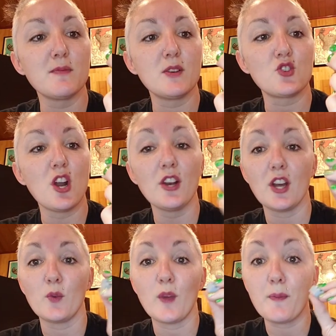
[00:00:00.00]
has been
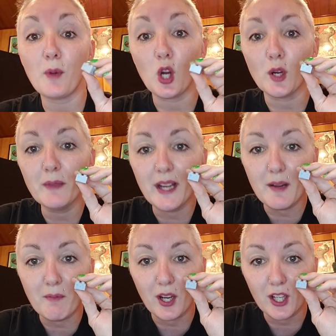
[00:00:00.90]
drawn on with
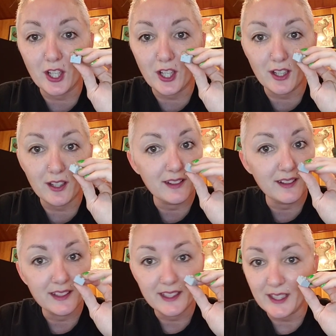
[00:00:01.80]
permanent marker.
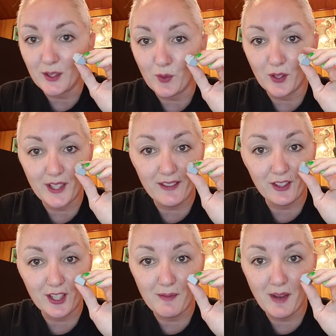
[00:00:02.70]
It will
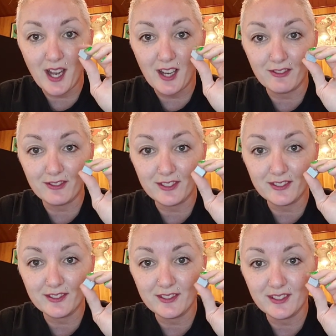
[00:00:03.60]
never come off.
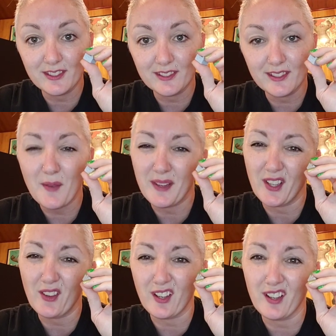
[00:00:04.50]
I
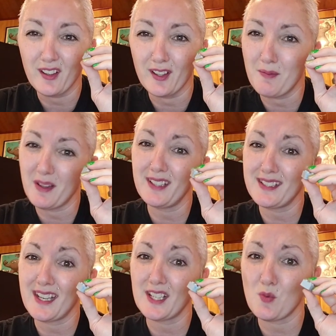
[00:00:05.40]
mean, you could, but
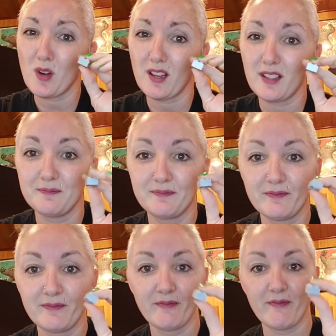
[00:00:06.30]
it takes work.
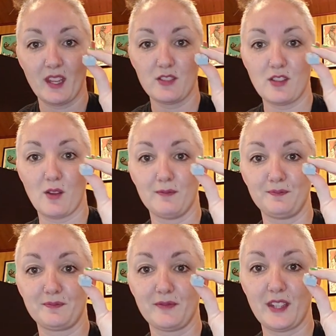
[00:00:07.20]
So
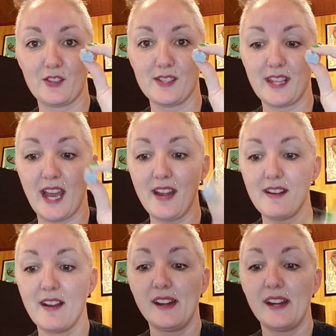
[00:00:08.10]
there's
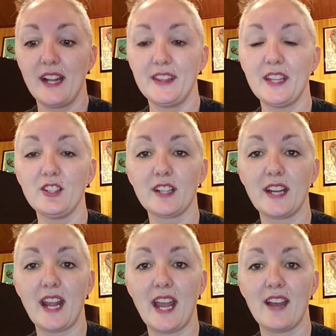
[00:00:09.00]
that. And then you're
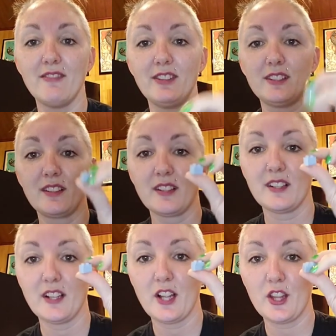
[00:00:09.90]
going to have
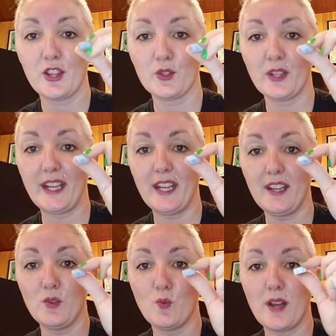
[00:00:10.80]

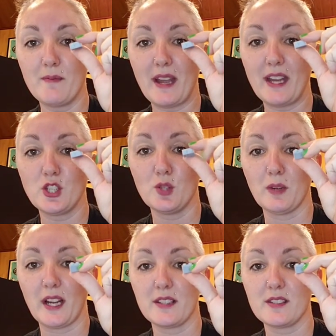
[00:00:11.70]
3
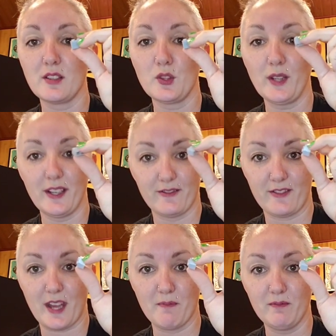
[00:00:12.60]
1x2 bricks. 3
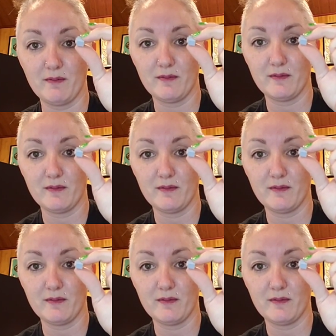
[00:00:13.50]
of them.